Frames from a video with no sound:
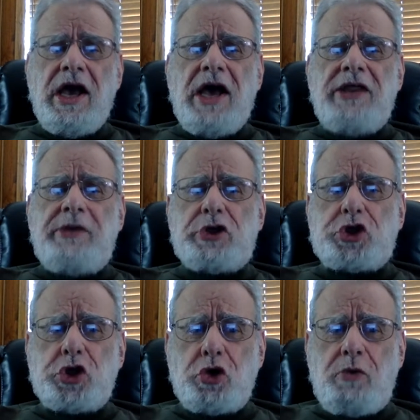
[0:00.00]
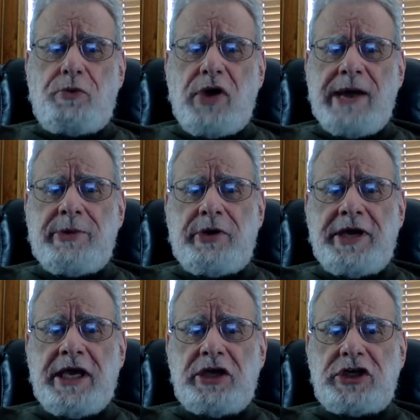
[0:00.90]
There are two primary
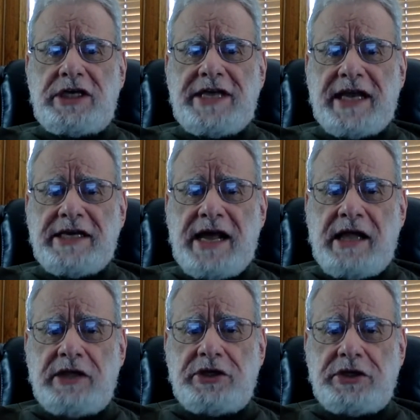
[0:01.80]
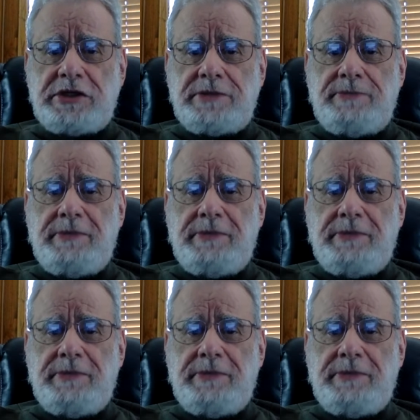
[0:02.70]
inkjet technologies.